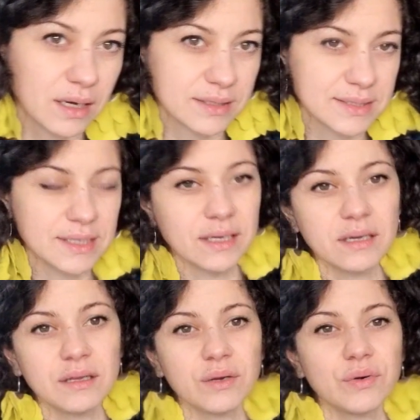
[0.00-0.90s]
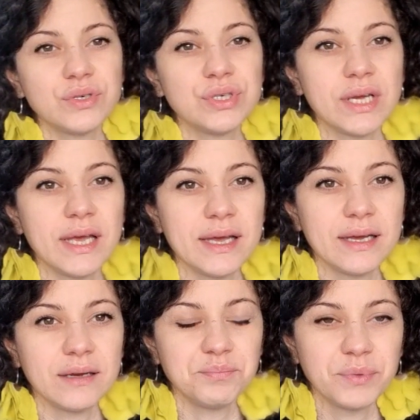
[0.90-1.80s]
single
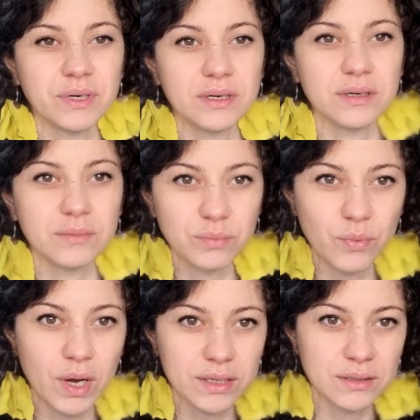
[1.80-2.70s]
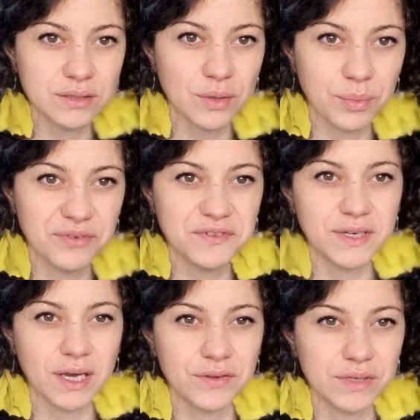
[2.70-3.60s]
crochet one on top of
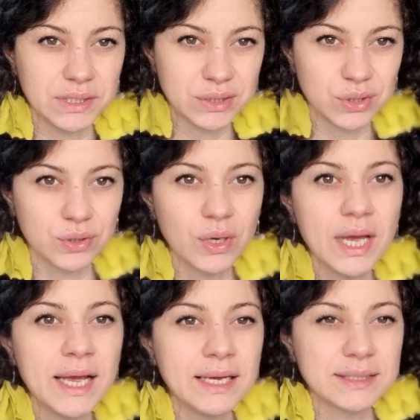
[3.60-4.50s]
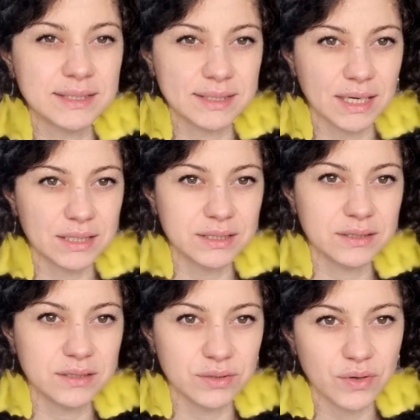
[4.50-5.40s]
the other to start
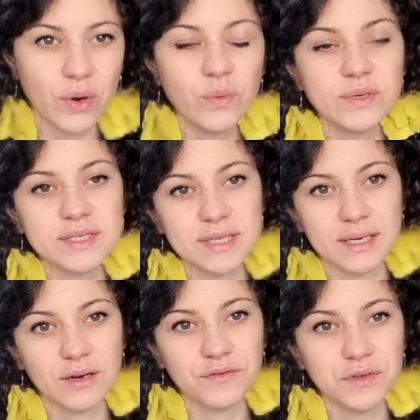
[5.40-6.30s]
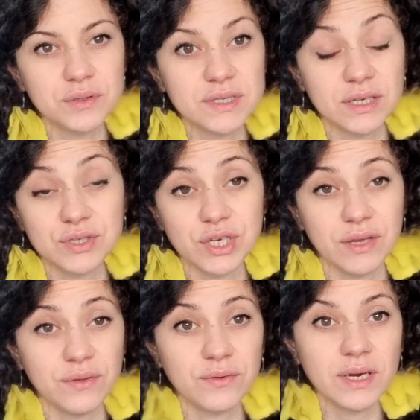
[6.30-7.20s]
the row instead of using
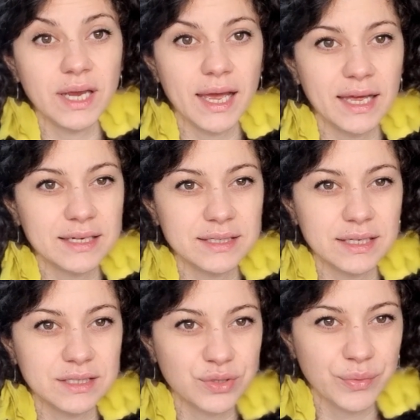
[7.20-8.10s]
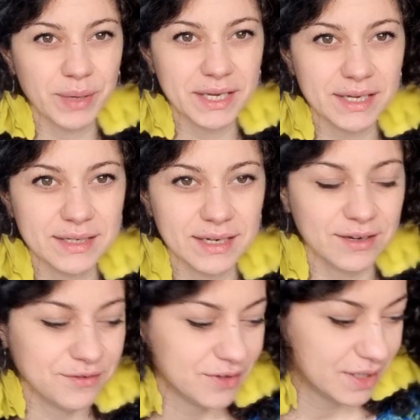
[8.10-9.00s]
chain 3, and it will make it
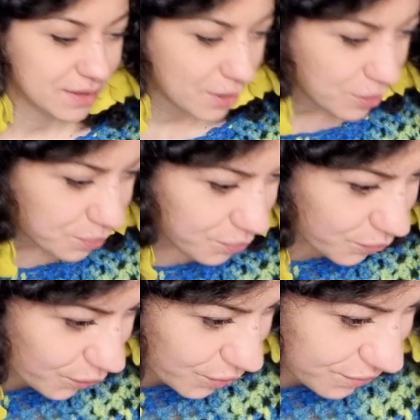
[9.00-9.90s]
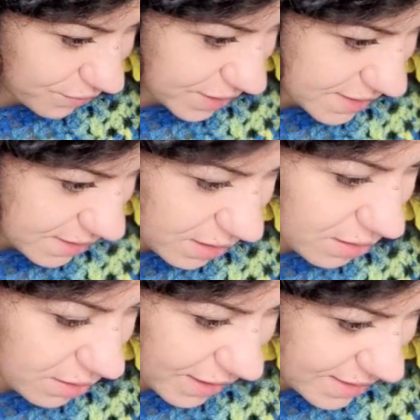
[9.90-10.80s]
even more
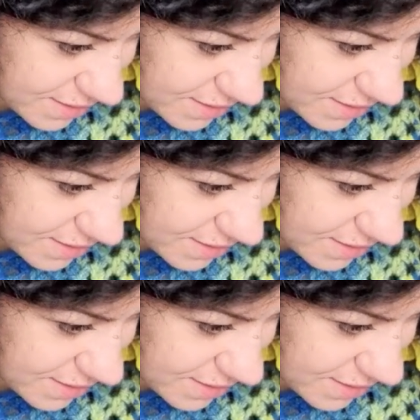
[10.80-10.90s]
less